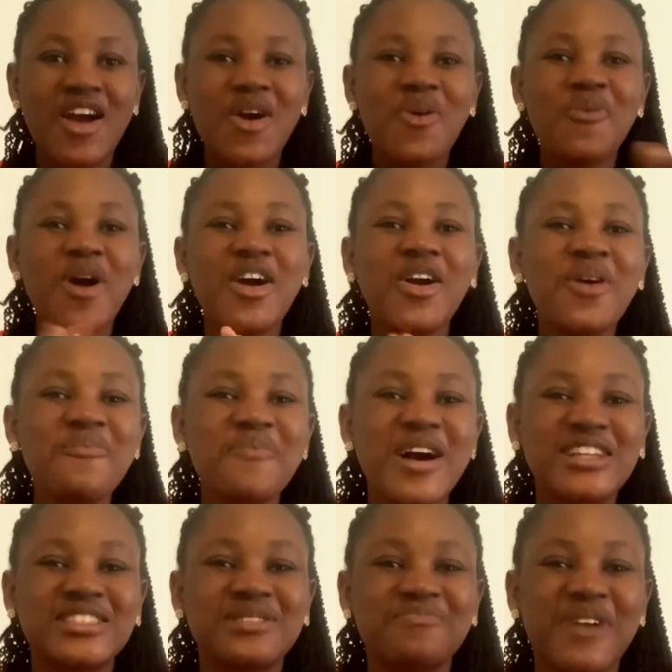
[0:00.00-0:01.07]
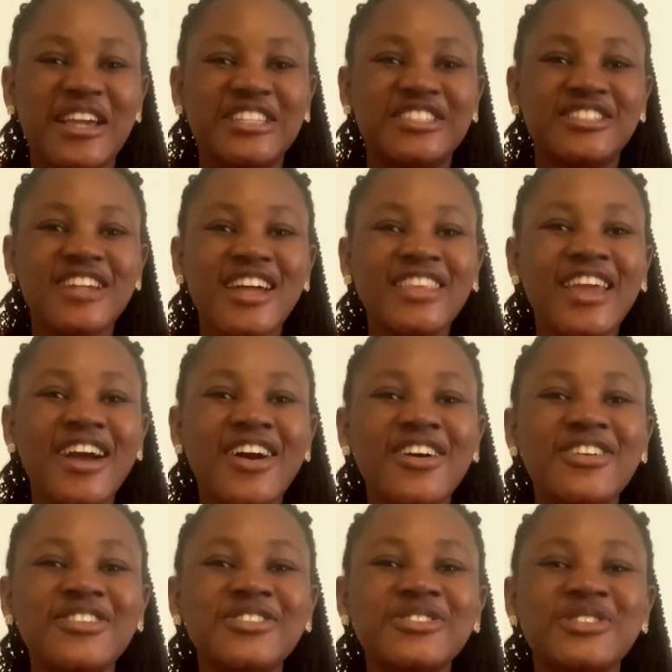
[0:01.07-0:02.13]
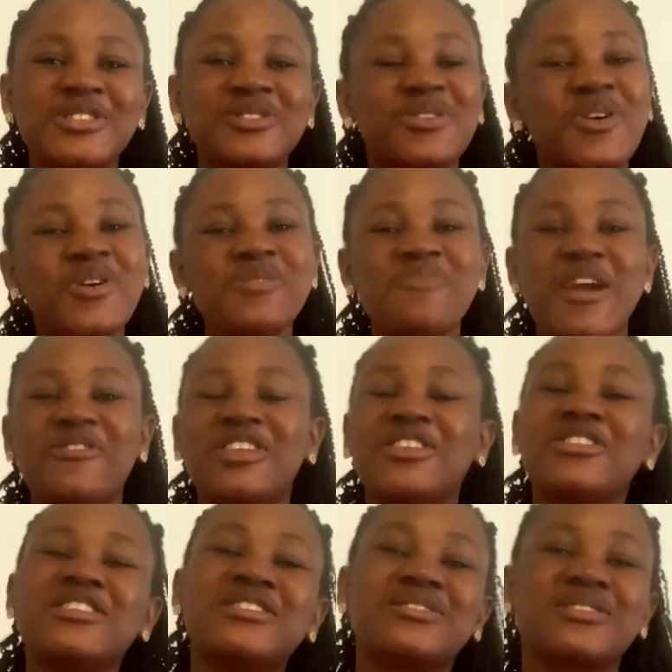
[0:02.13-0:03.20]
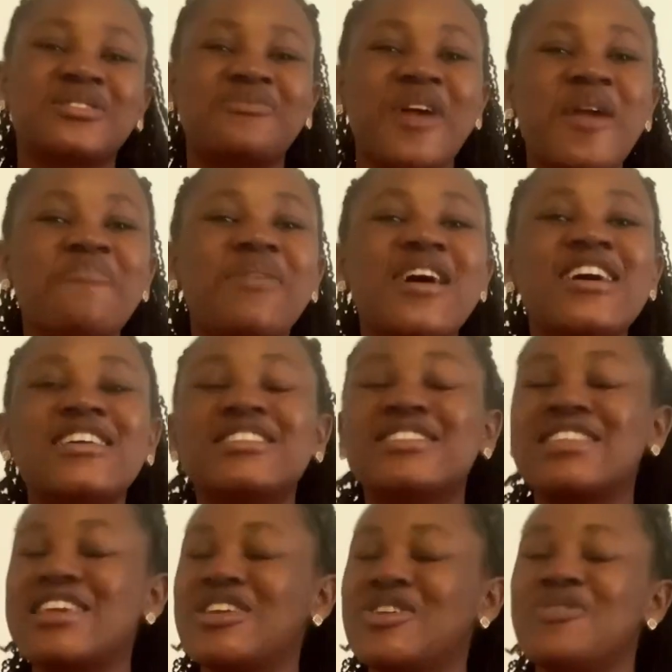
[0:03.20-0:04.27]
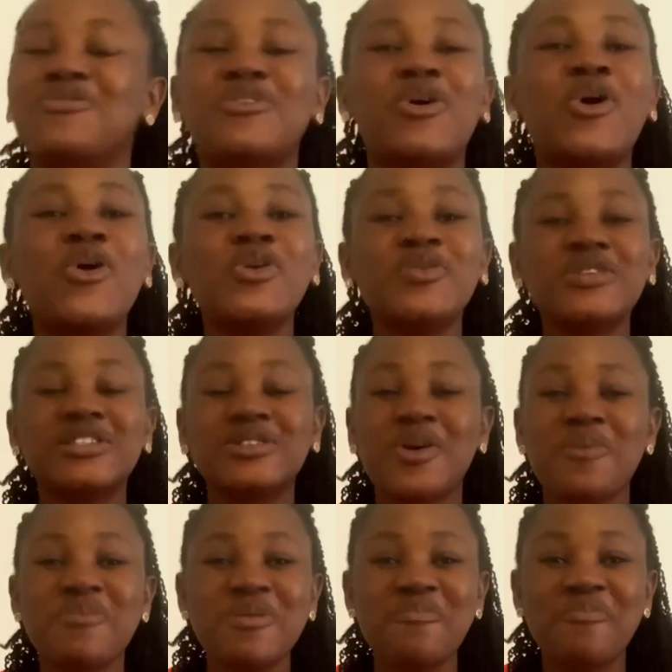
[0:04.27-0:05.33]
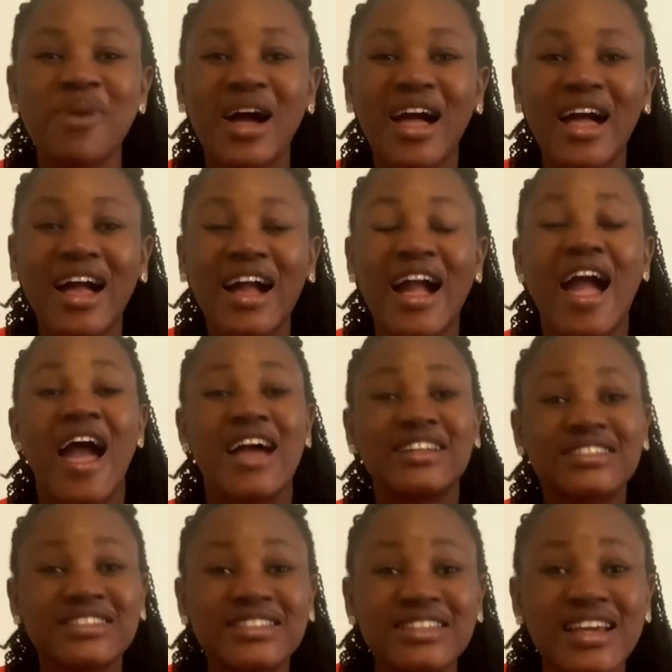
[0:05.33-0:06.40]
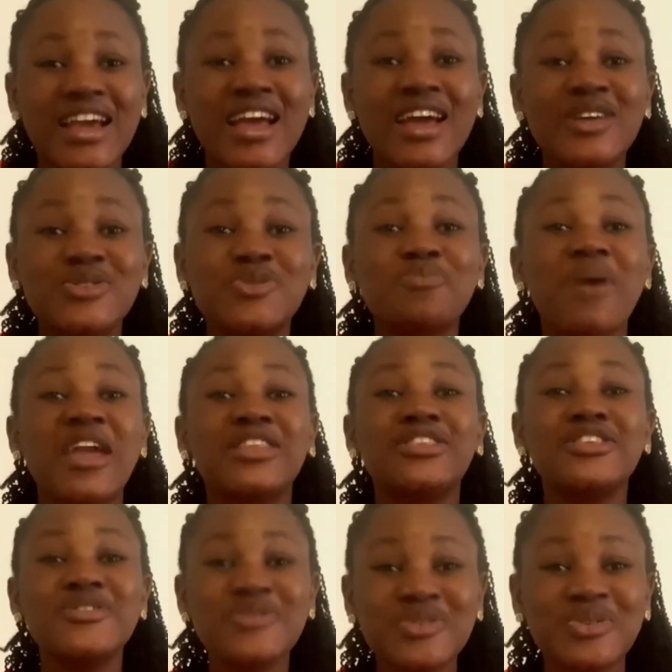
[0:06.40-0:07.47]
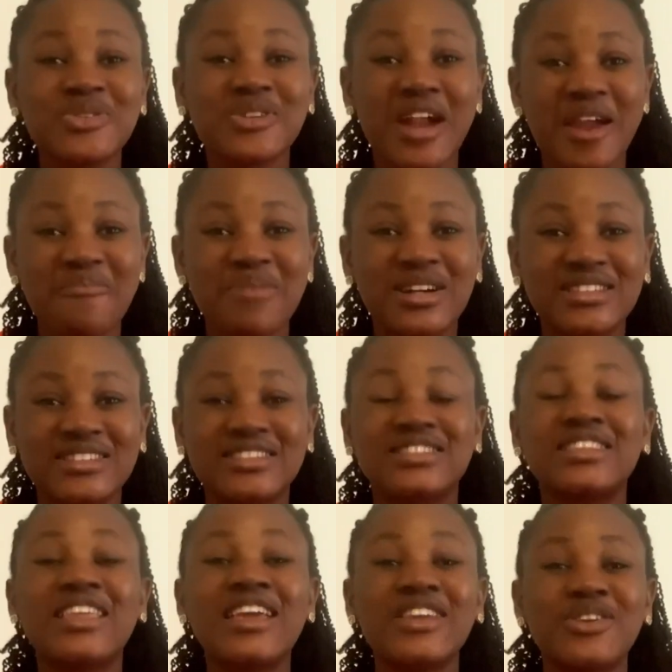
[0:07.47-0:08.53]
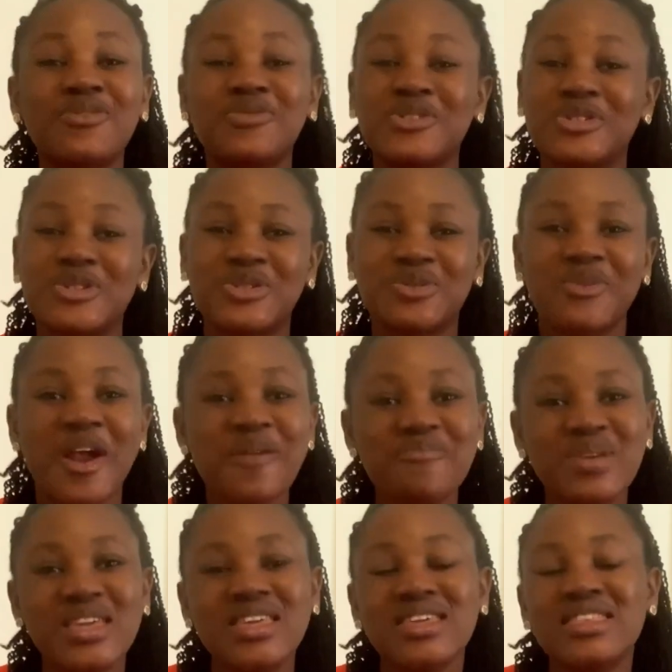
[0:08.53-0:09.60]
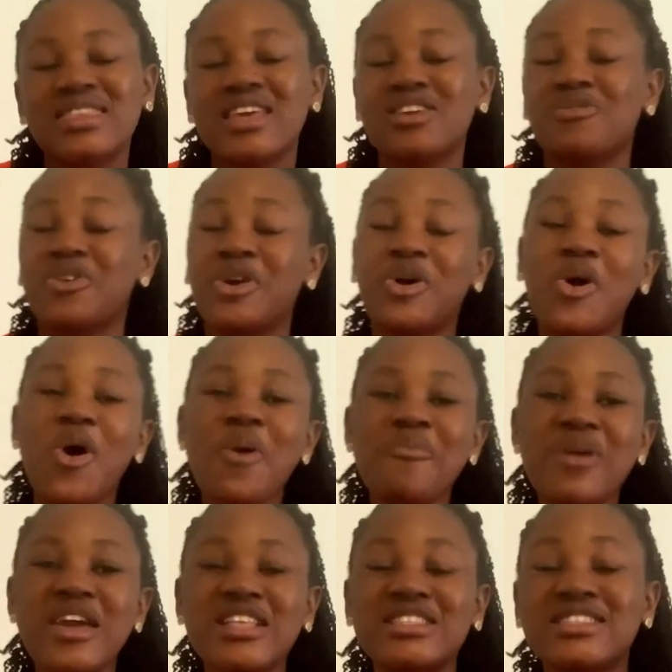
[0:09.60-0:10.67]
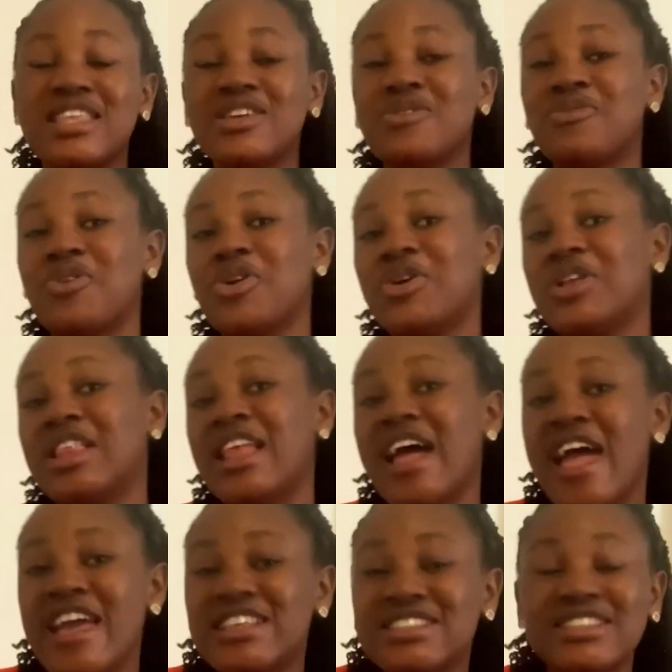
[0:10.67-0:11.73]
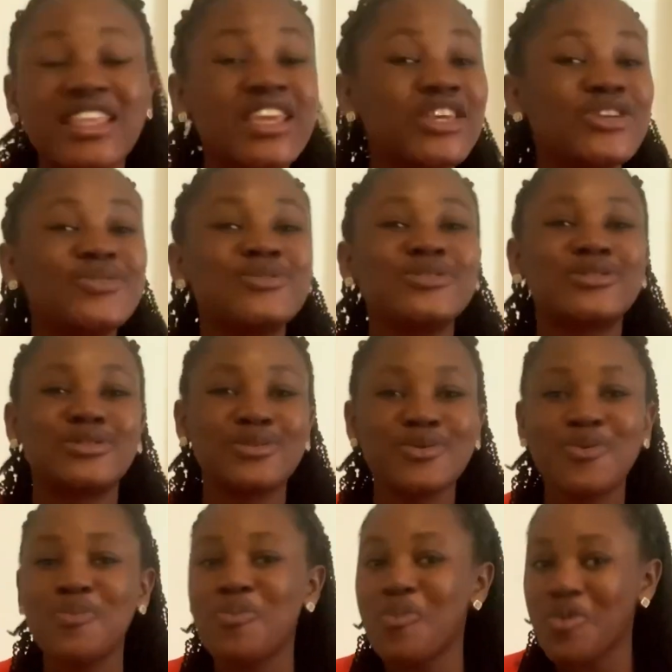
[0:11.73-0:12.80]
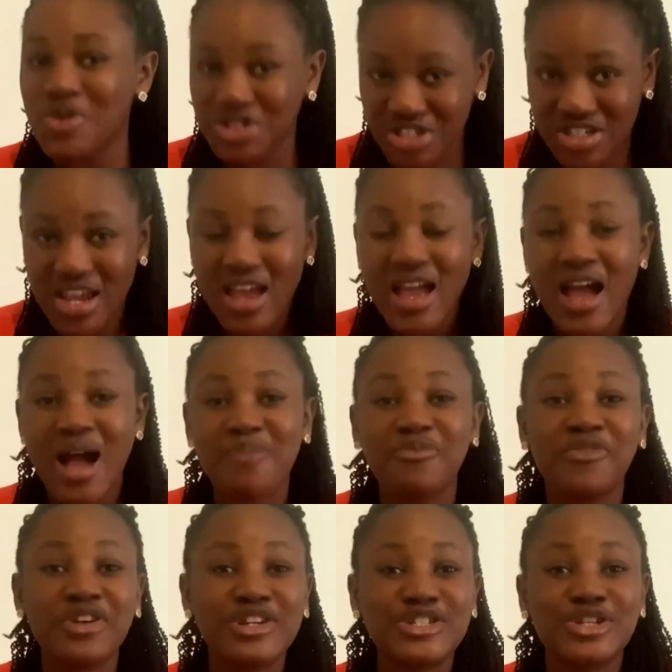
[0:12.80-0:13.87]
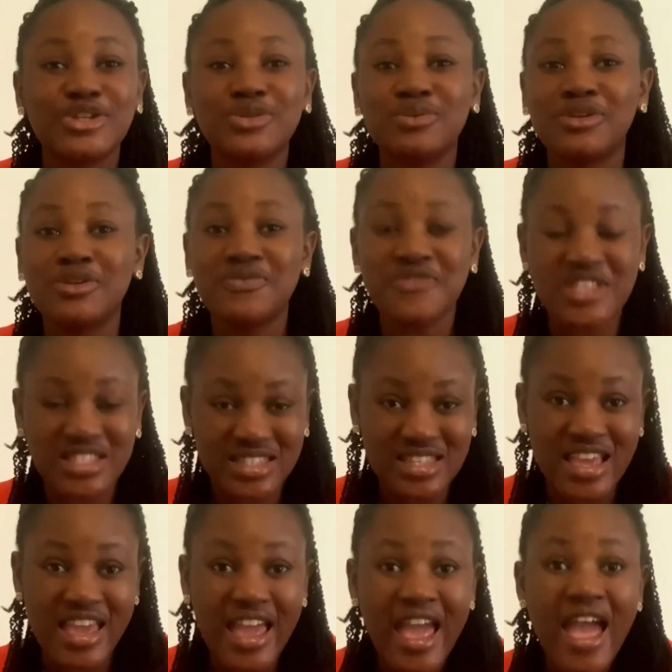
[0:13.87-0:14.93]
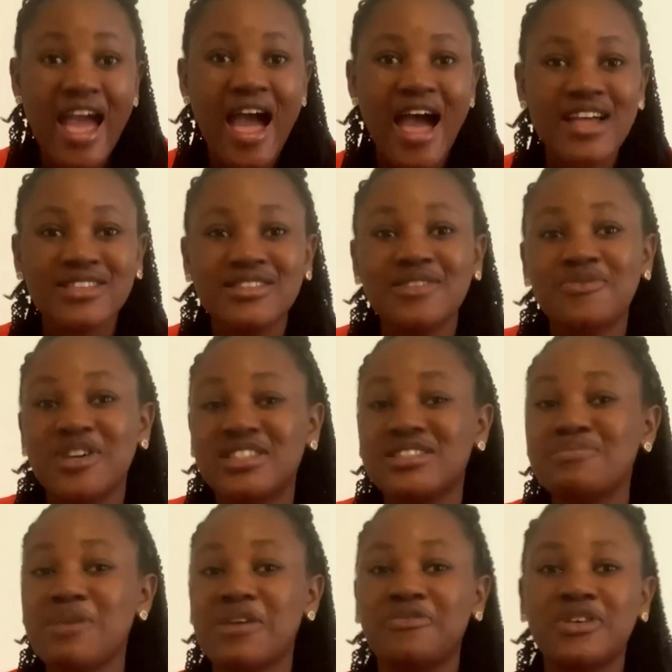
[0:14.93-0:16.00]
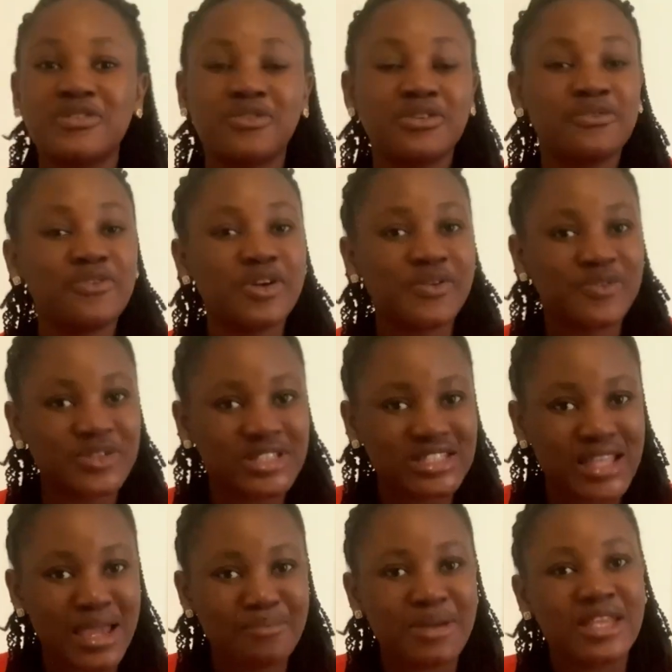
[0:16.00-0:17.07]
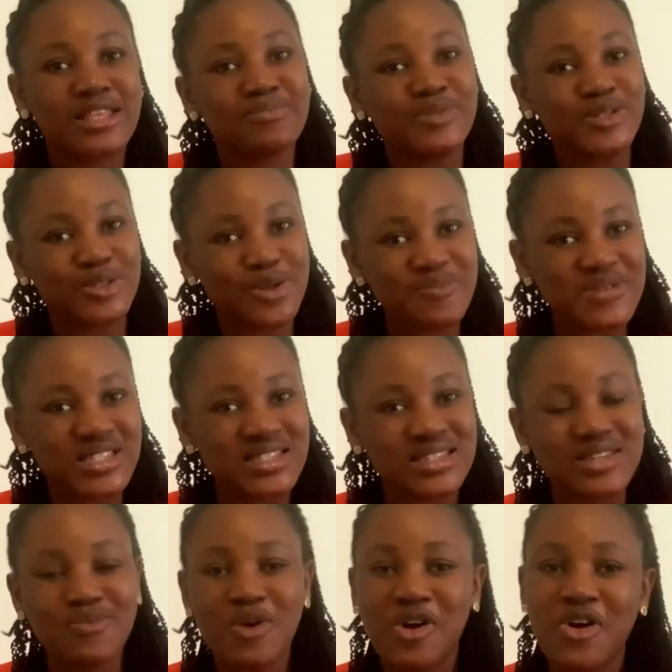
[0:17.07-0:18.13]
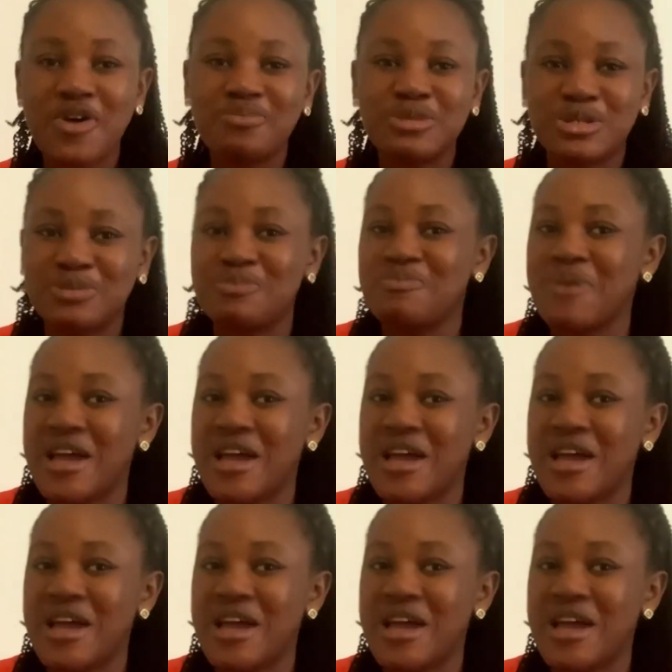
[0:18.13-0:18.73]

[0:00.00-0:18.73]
Welcome back to my channel. To all my returning subscribers, thank you for always coming back. And to my new subscribers, thank you for subscribing. Thank you for your comments. Thank you for your likes. Thank you so much. I'm very sure you will love it here. And if you're seeing my face for the very first time, my name is Domiciliary. Welcome to my